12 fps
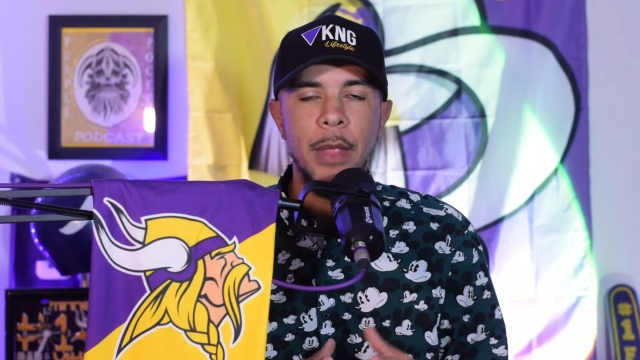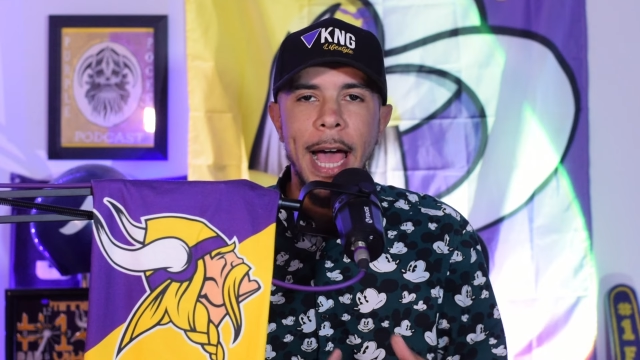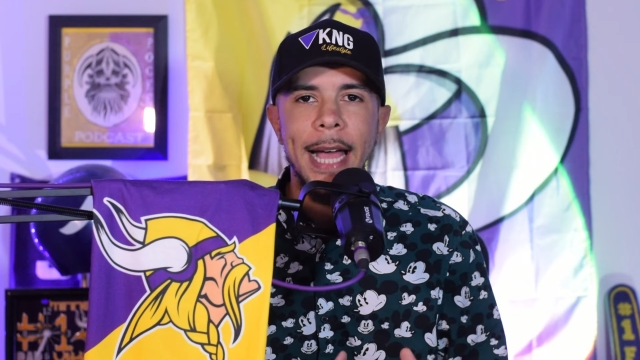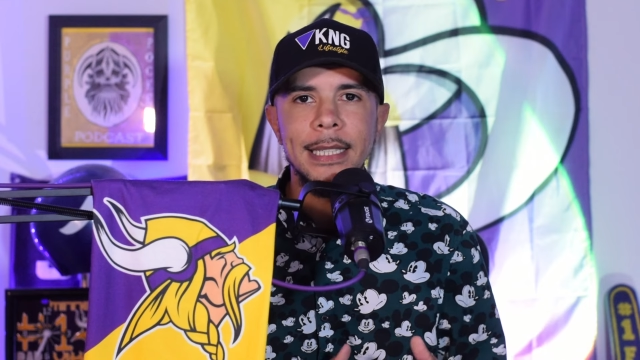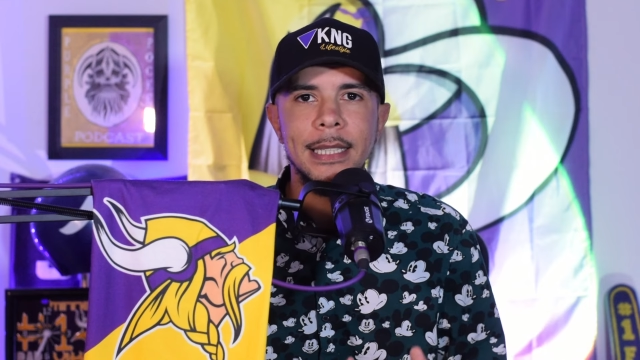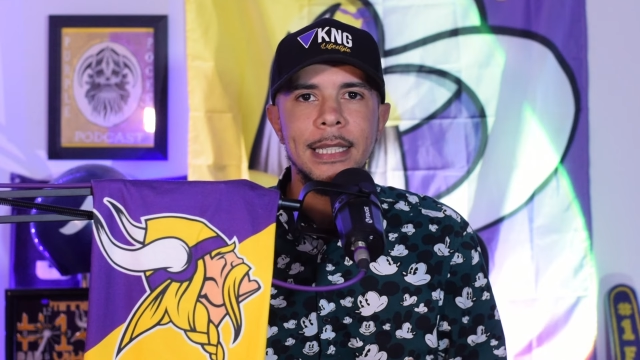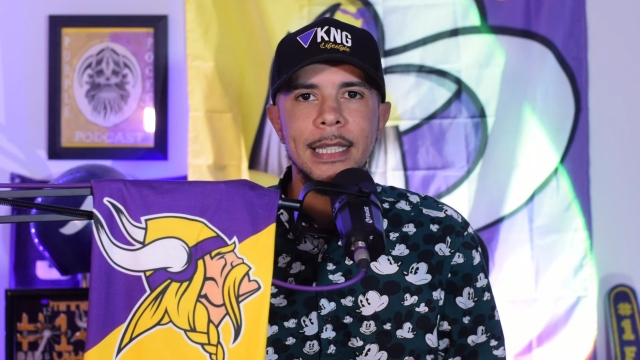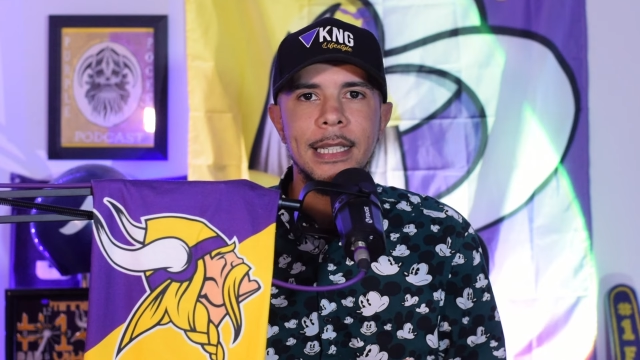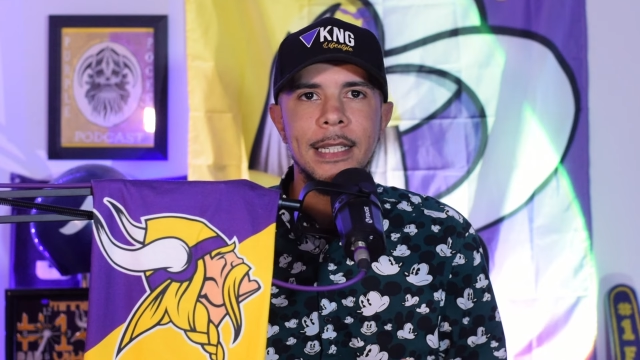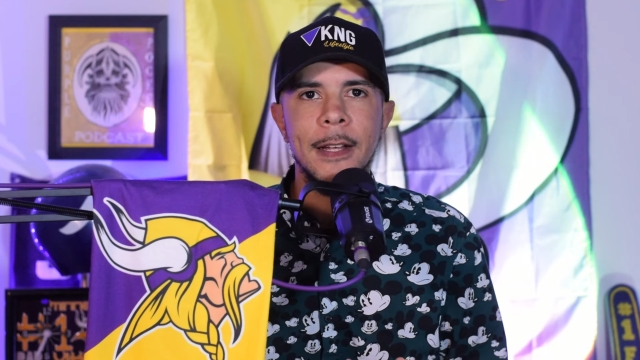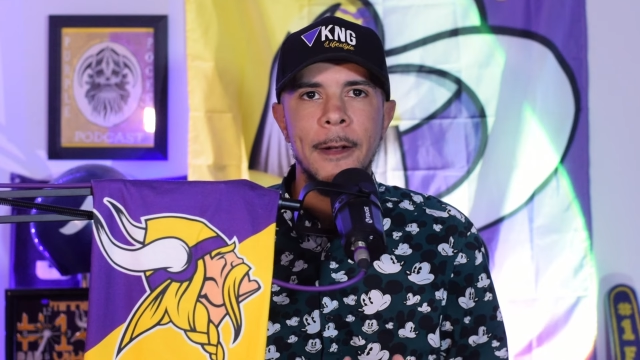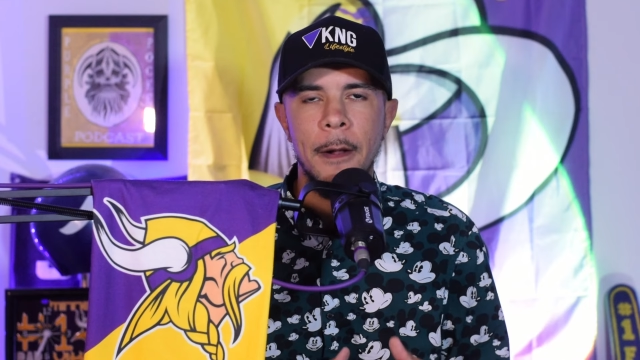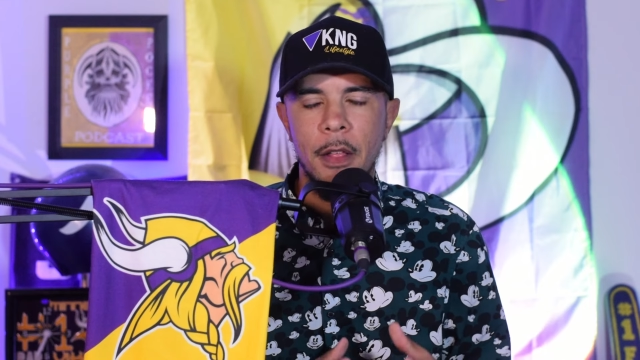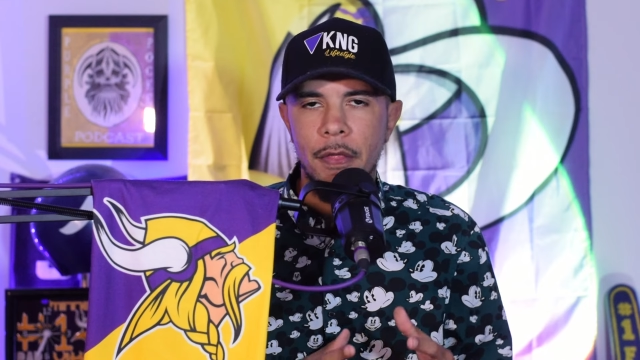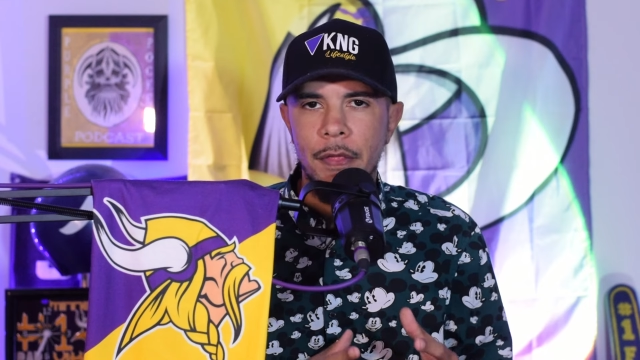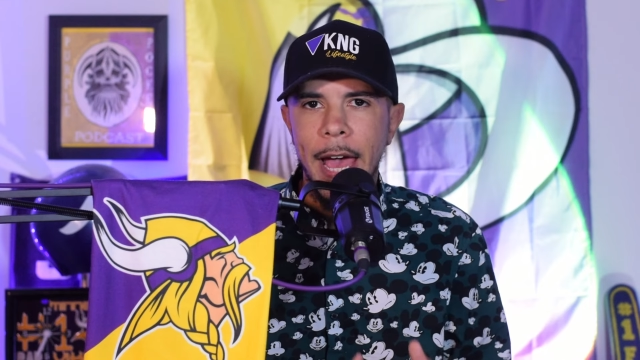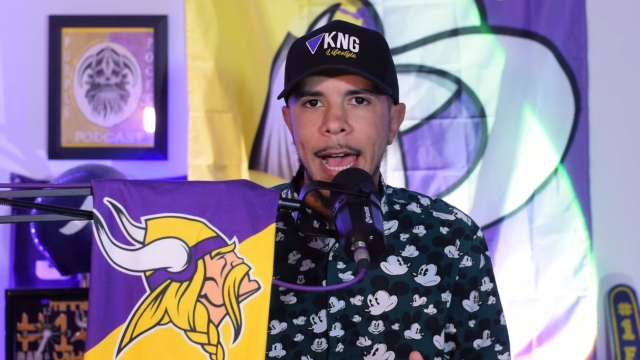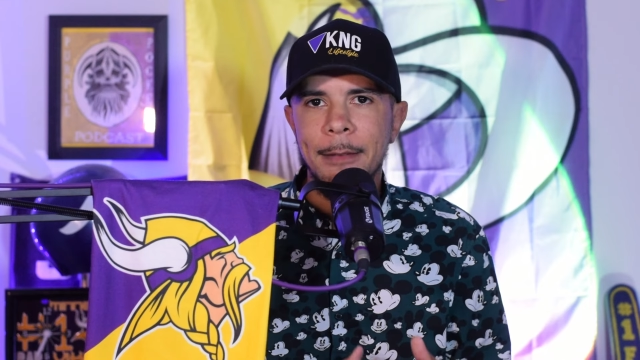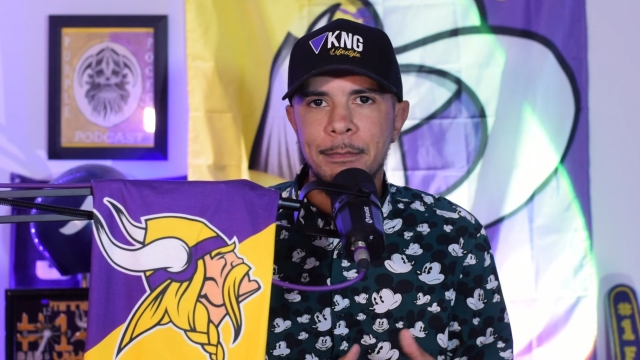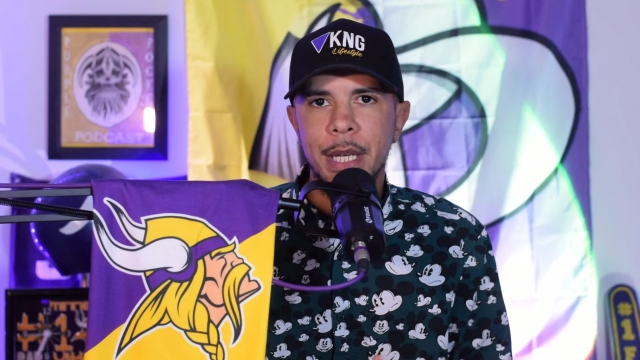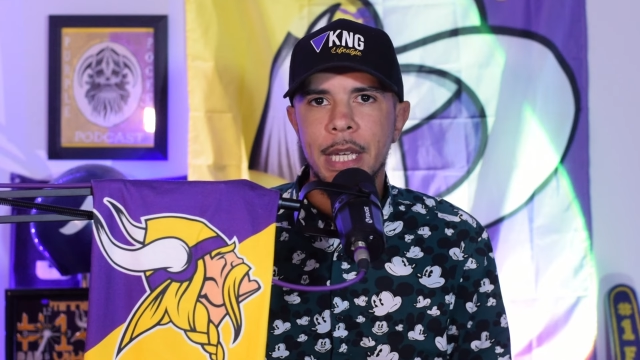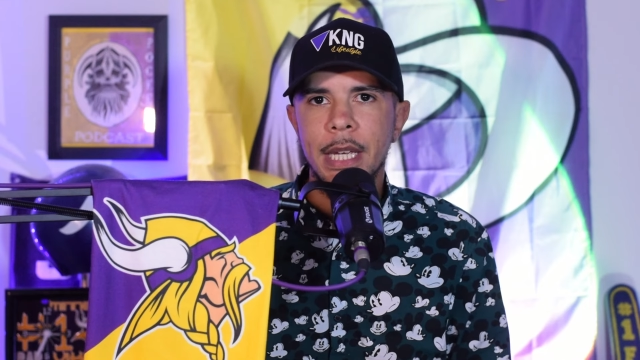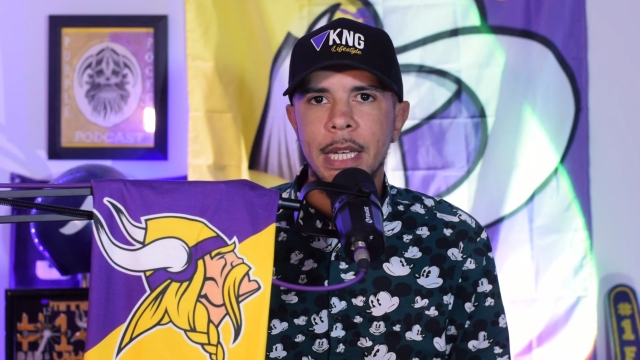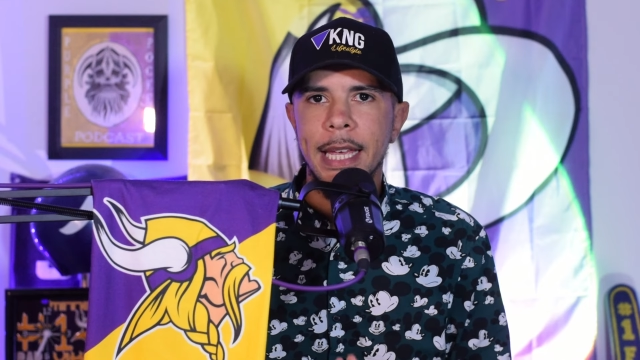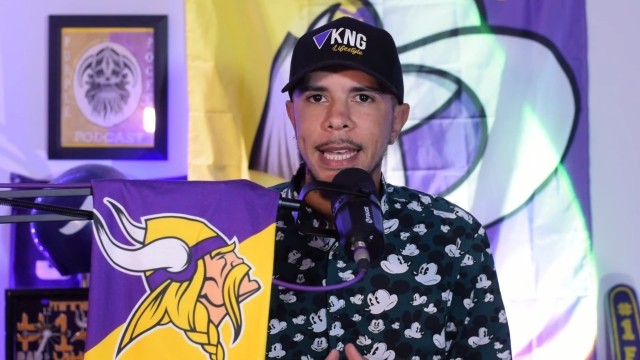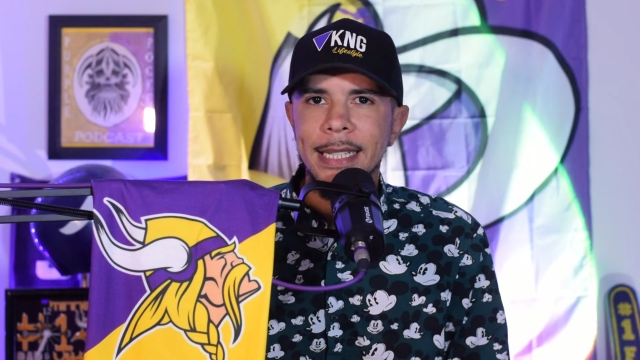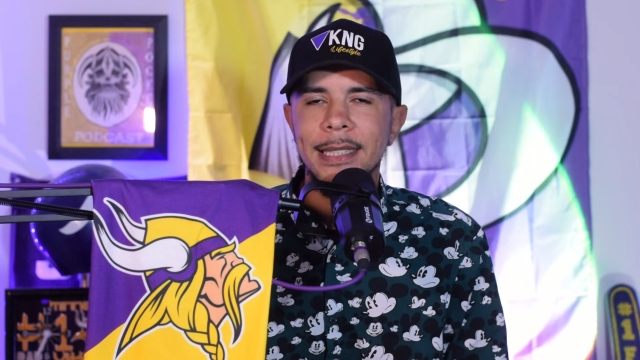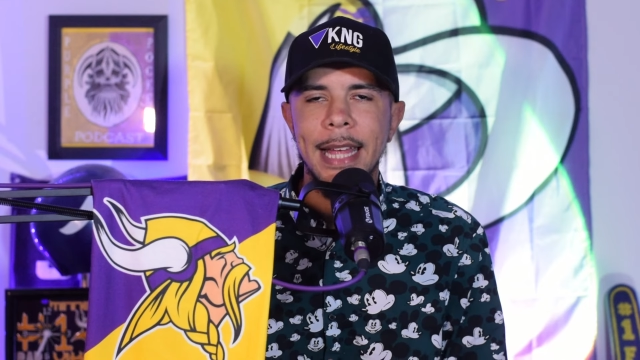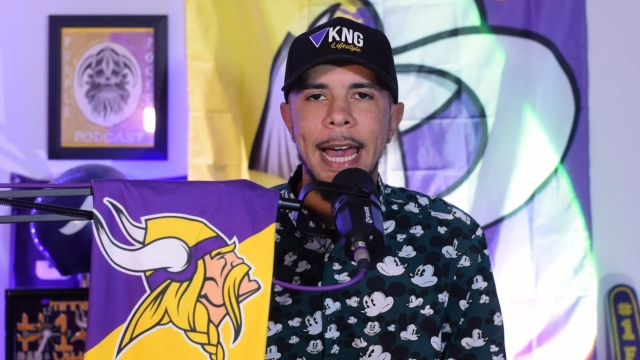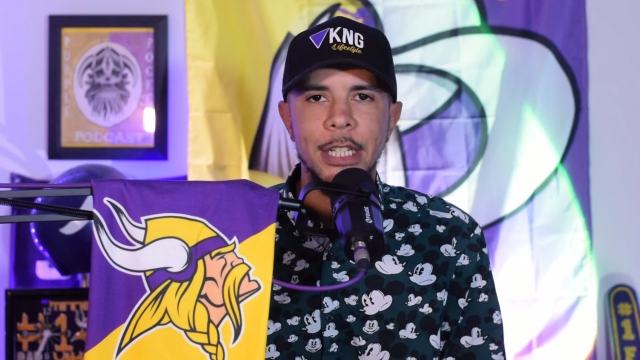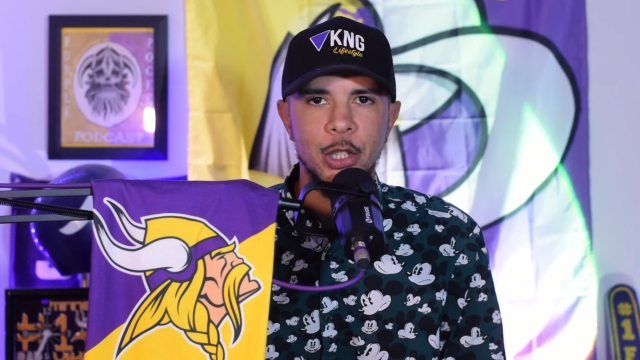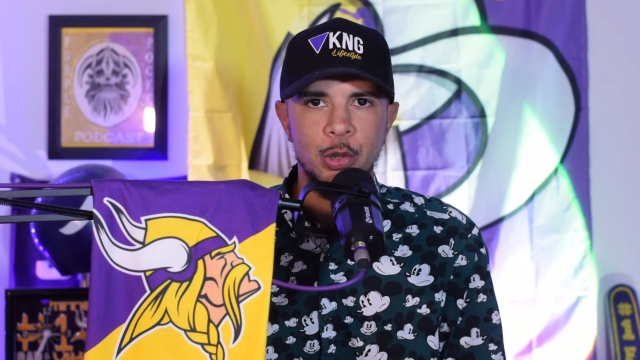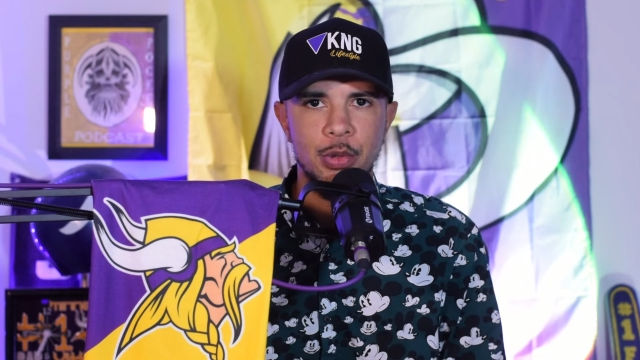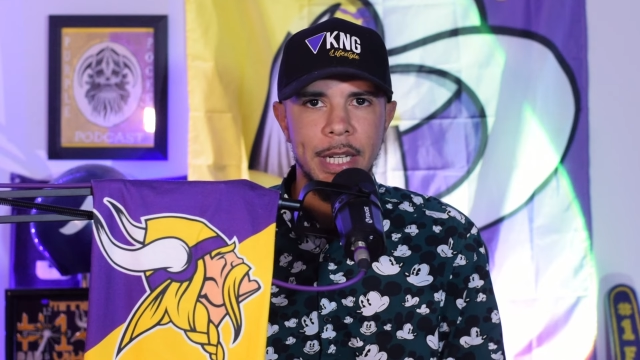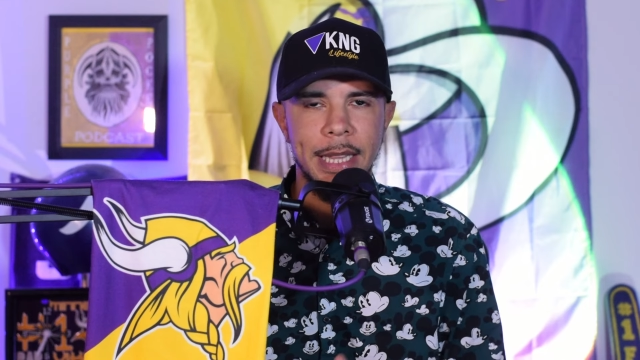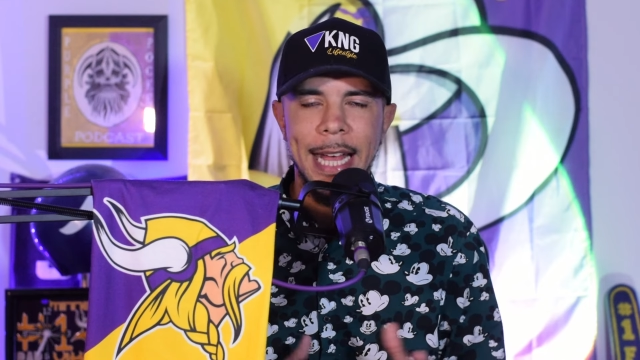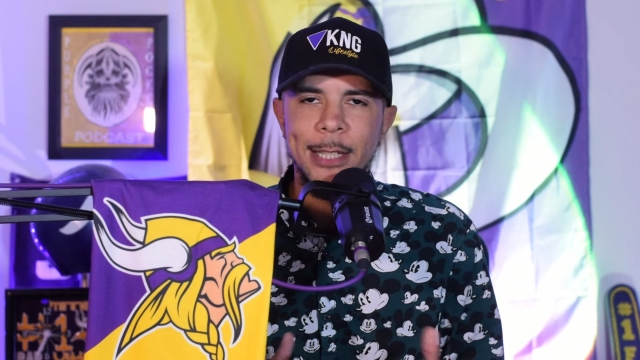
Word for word: I see that being, is that a trend?